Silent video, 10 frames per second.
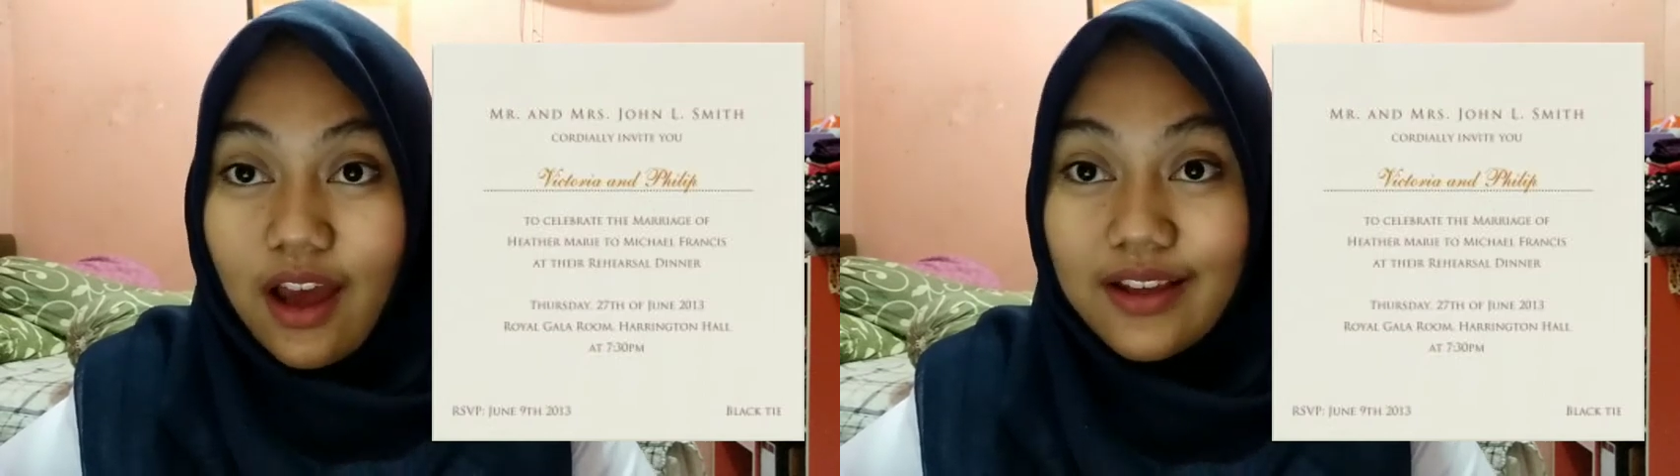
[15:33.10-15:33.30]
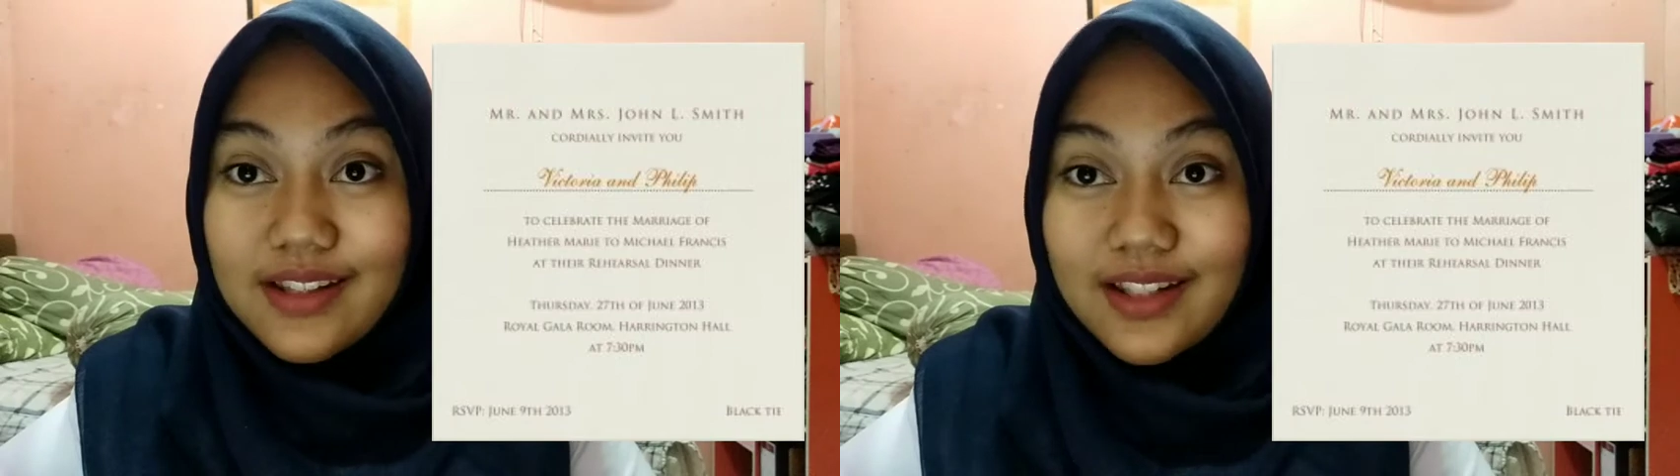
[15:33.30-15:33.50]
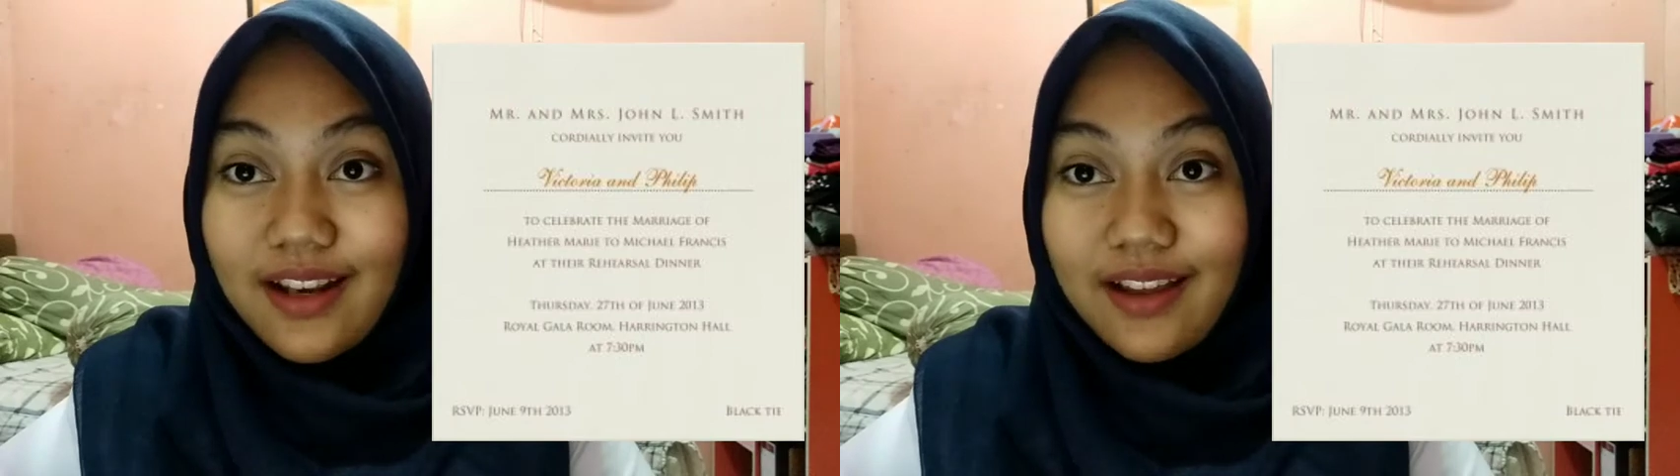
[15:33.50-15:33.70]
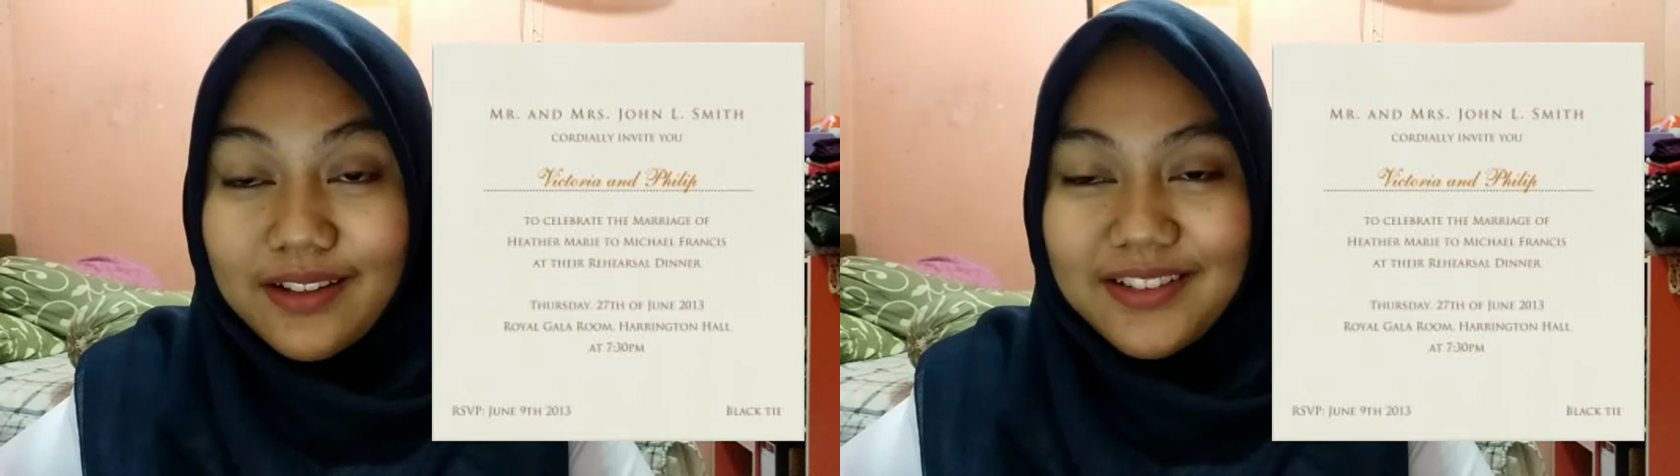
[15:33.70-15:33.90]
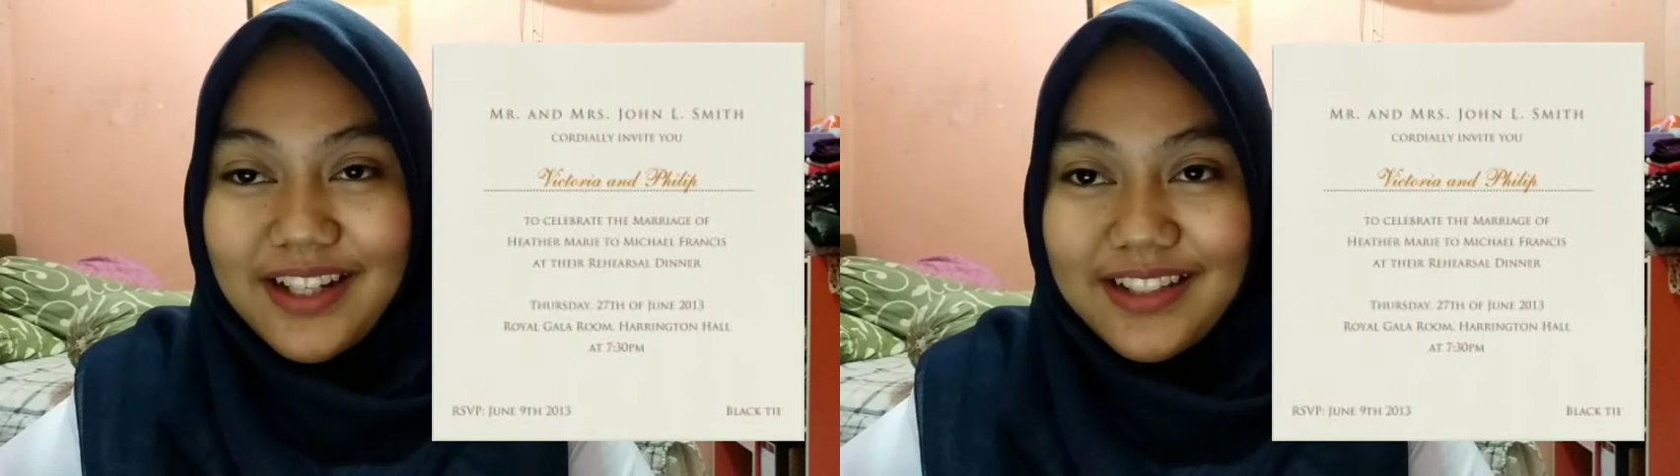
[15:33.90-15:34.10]

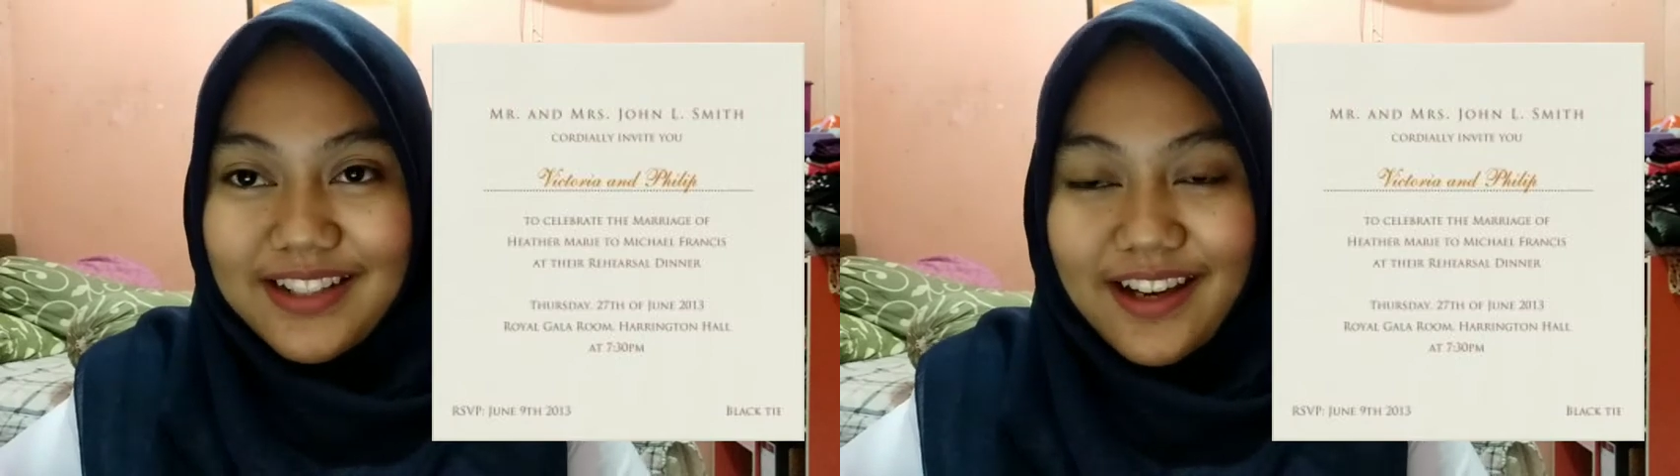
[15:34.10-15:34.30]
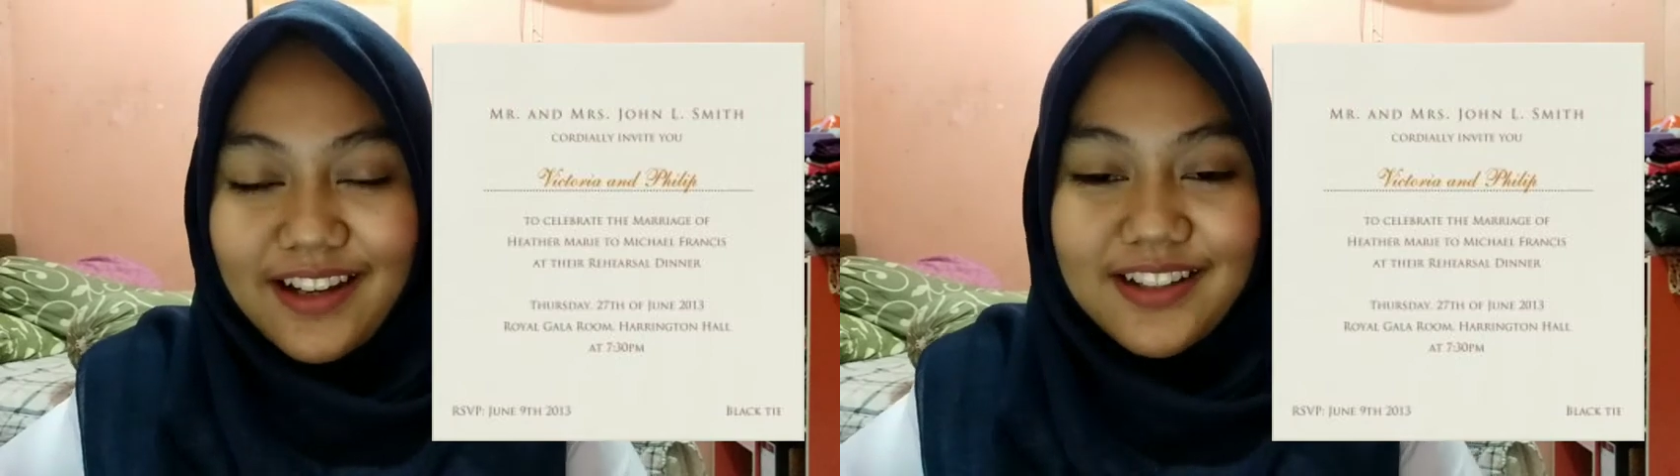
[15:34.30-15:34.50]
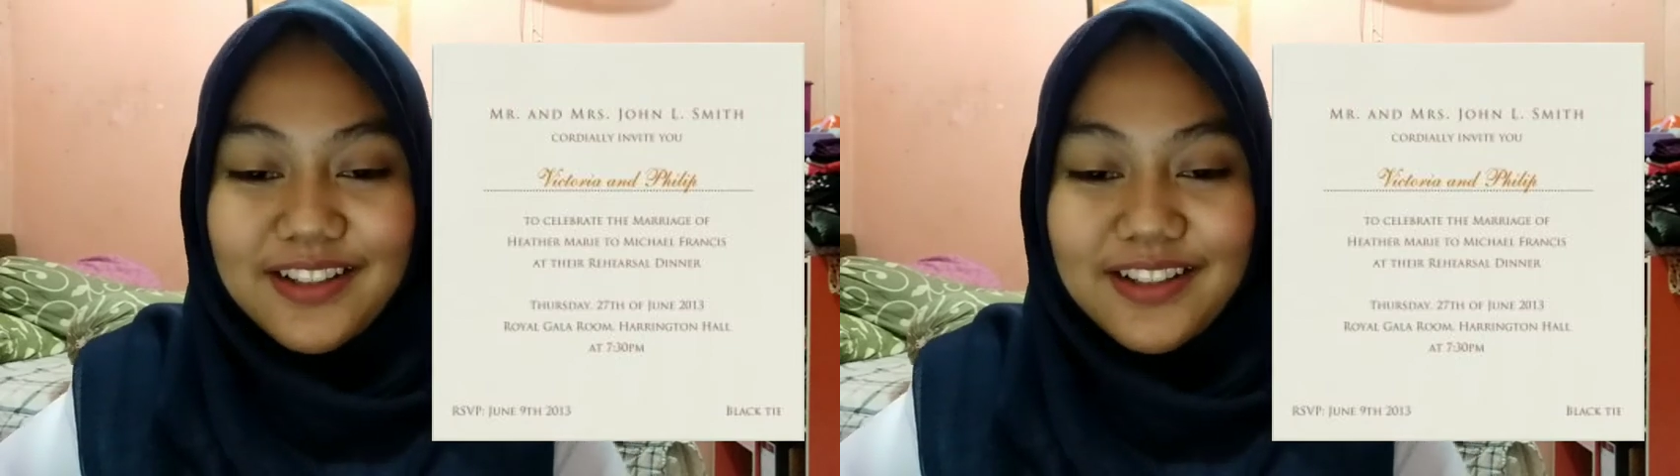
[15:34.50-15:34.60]
Excellent, Nadia.